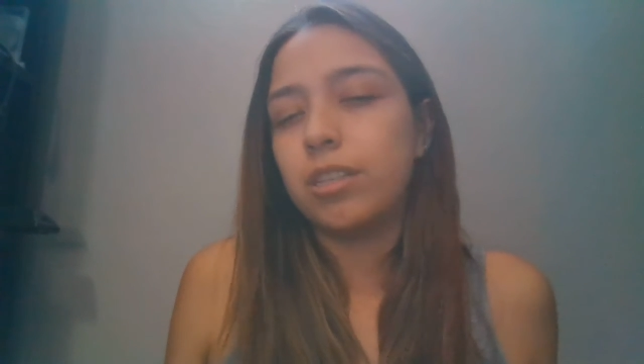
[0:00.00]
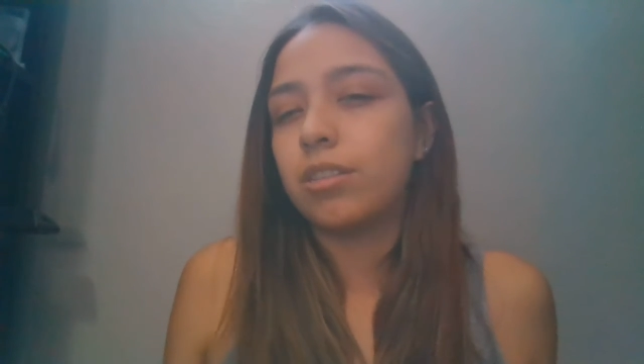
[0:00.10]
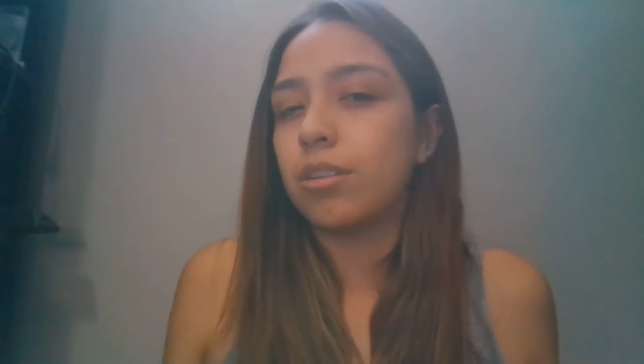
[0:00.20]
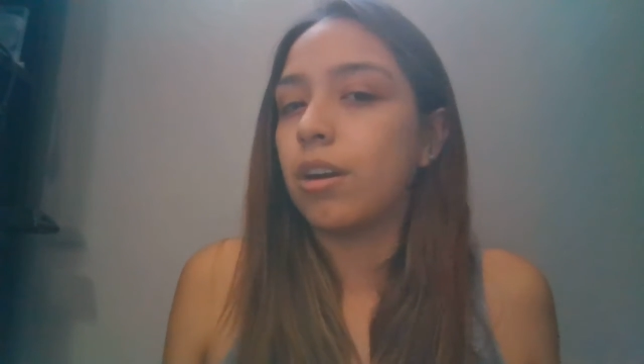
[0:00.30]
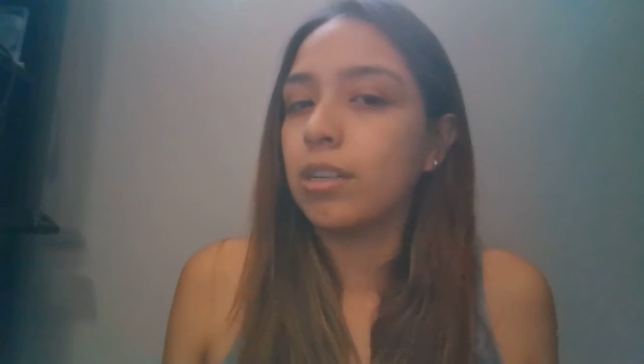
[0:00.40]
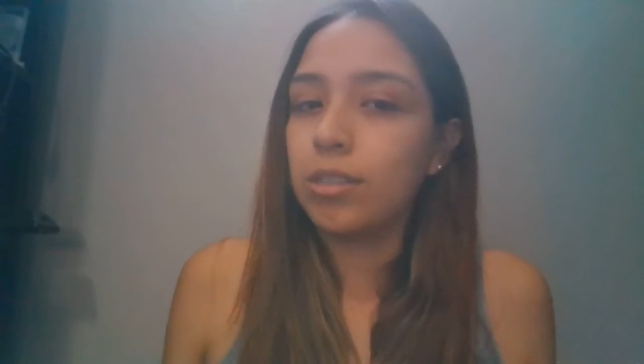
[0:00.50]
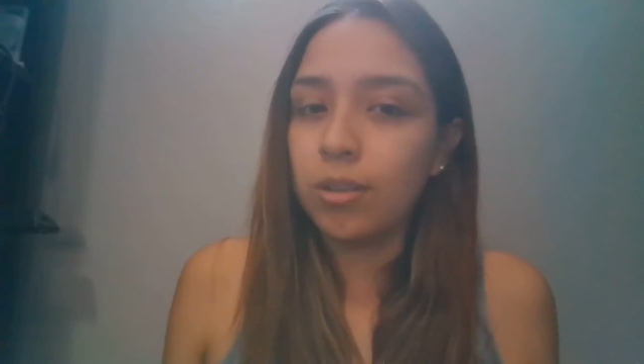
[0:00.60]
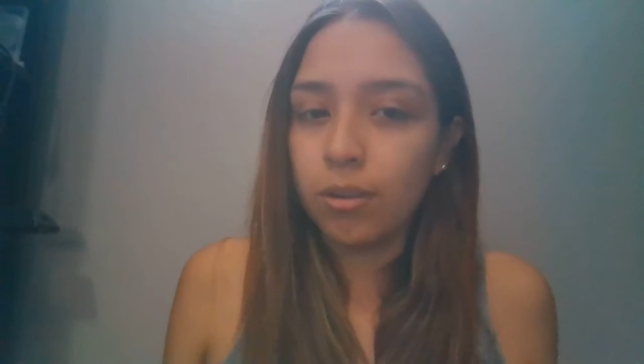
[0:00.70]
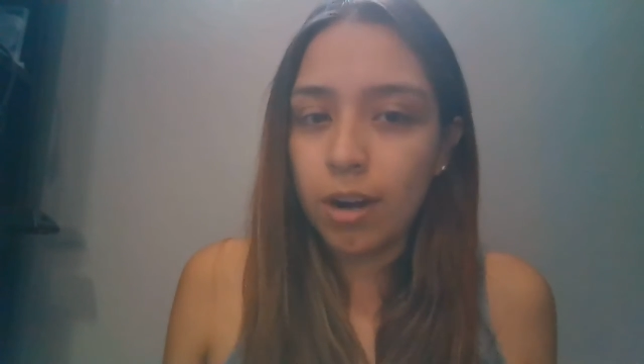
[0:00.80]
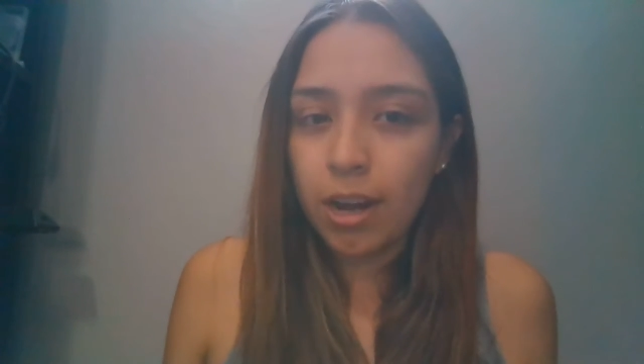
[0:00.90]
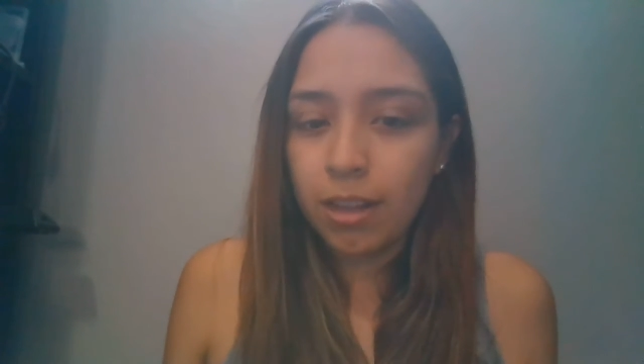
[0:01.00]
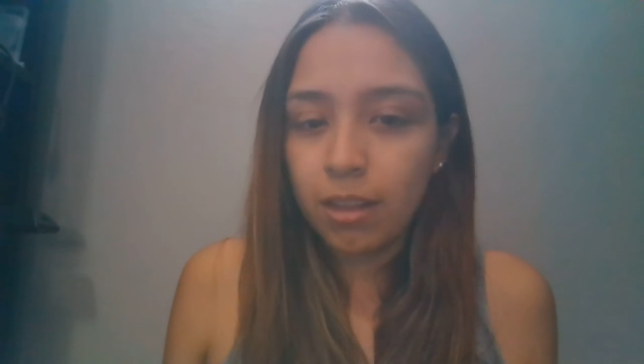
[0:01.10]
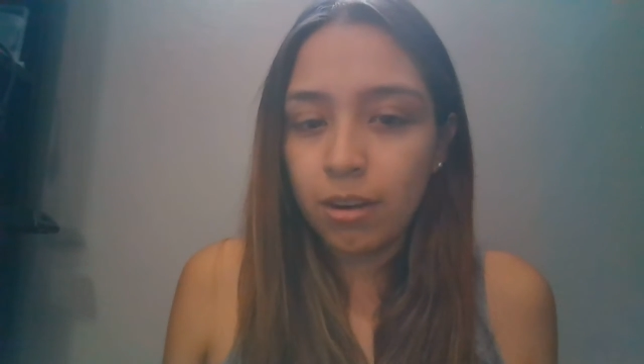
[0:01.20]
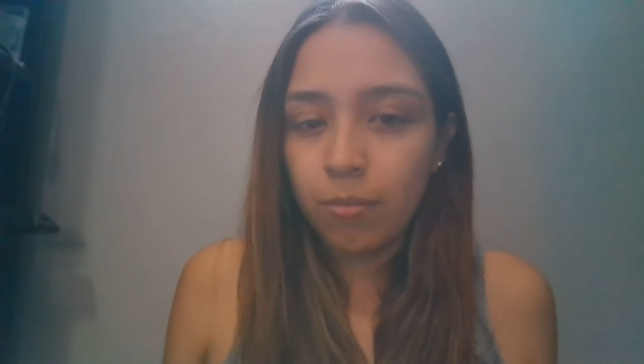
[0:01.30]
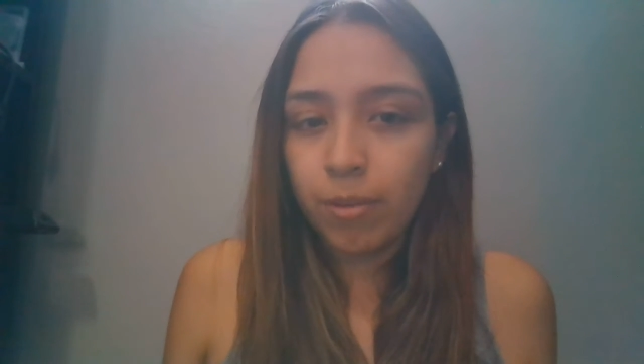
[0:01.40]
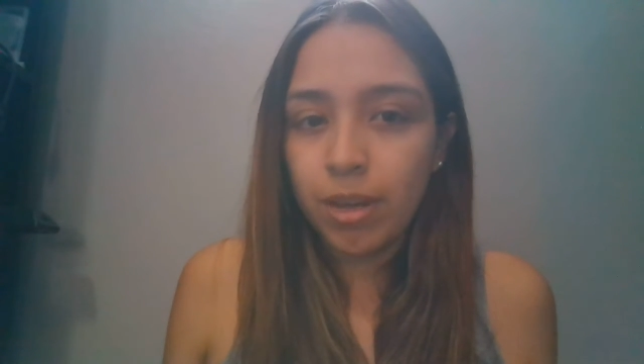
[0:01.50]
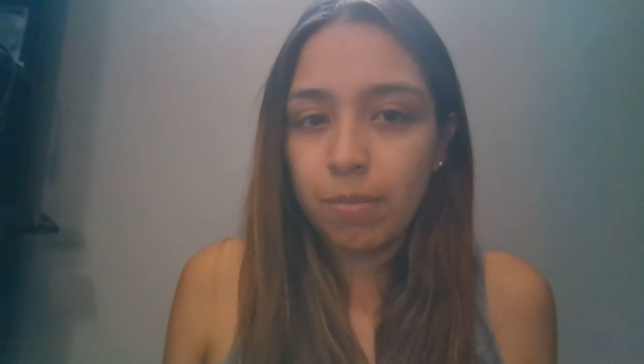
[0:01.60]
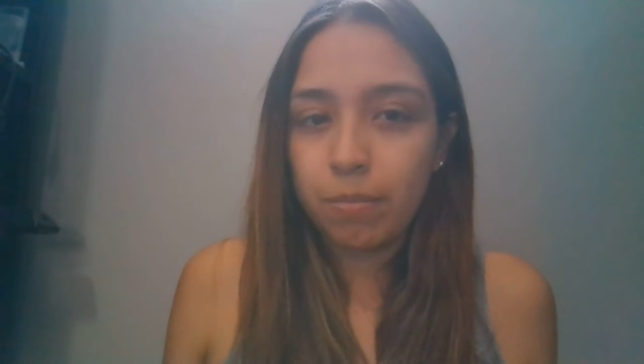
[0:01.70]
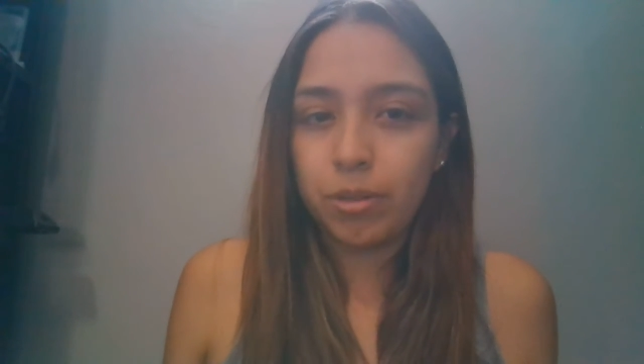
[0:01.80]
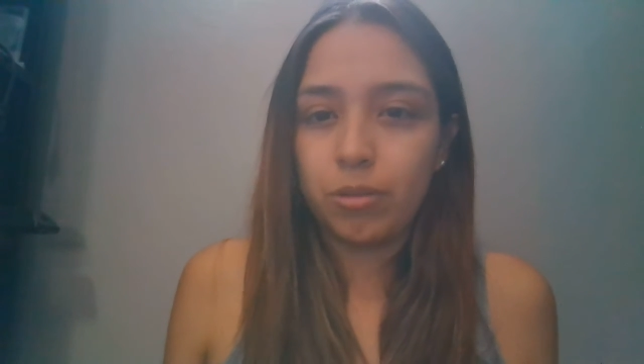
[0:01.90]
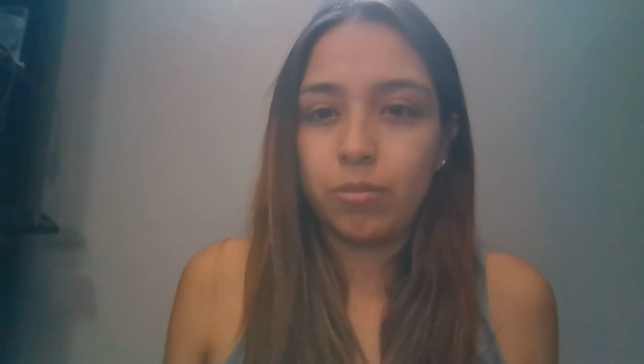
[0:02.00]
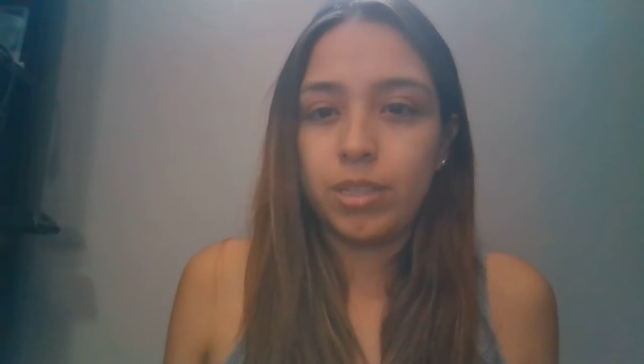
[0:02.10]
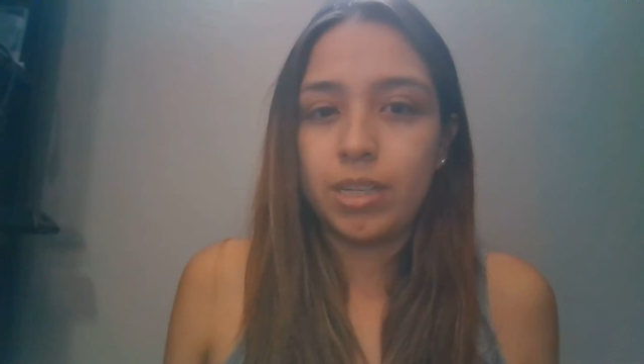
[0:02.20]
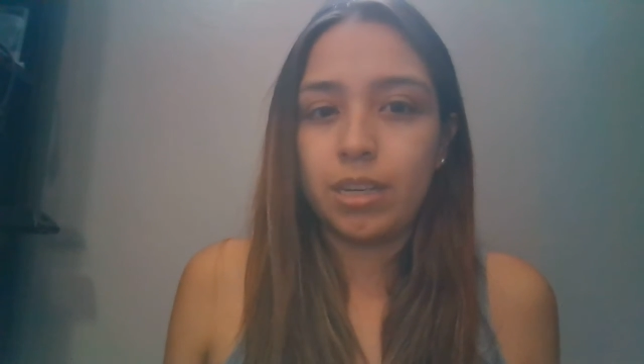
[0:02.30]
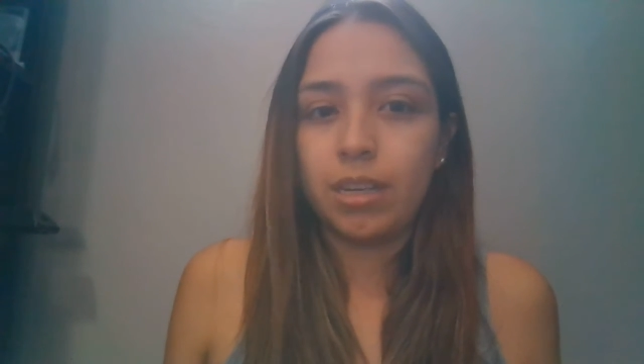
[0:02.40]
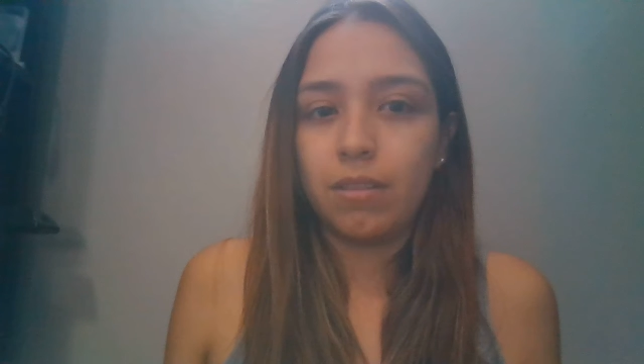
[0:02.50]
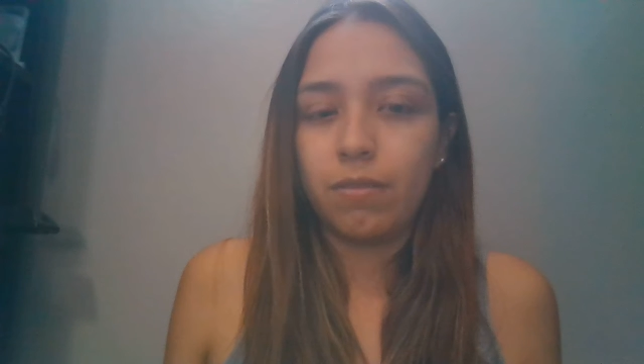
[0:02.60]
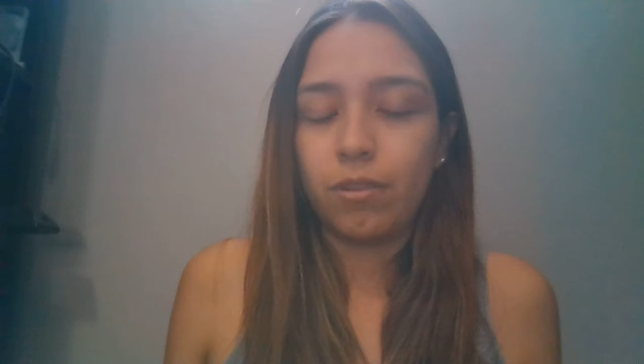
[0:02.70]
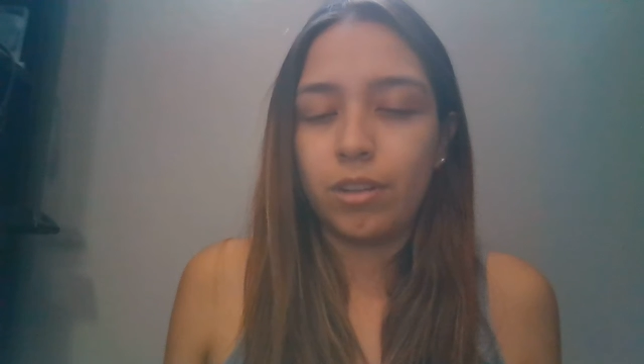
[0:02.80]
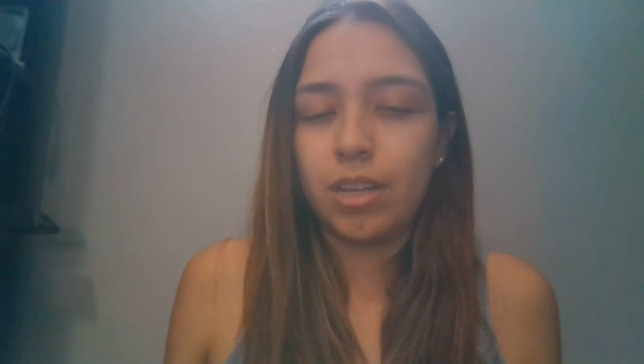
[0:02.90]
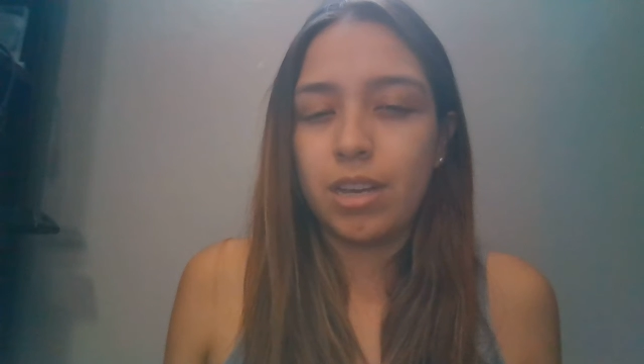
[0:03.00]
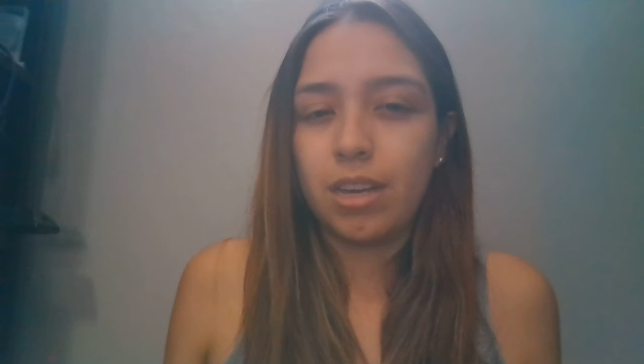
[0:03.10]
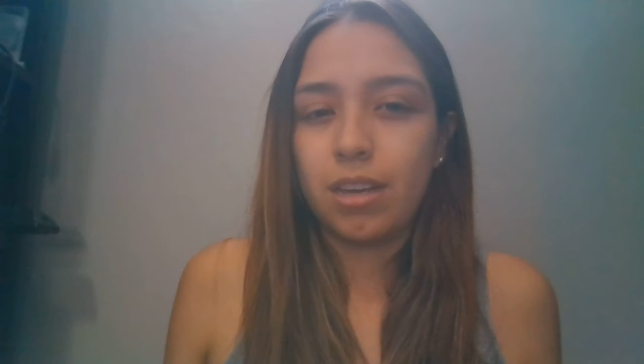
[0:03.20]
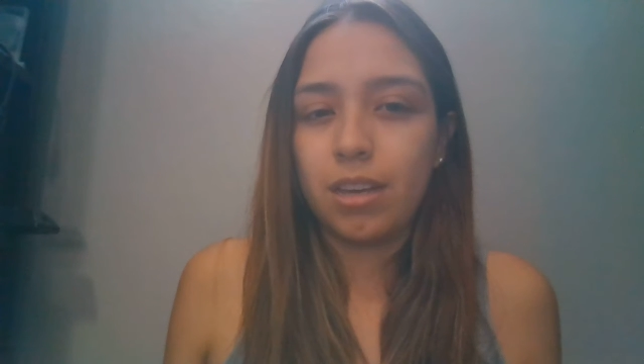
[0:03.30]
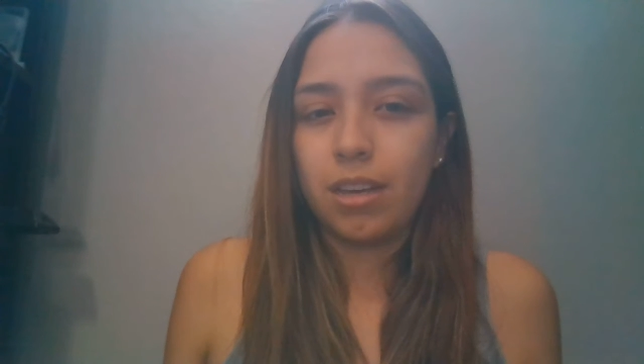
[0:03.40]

started to cry a little bit, but we didn't fully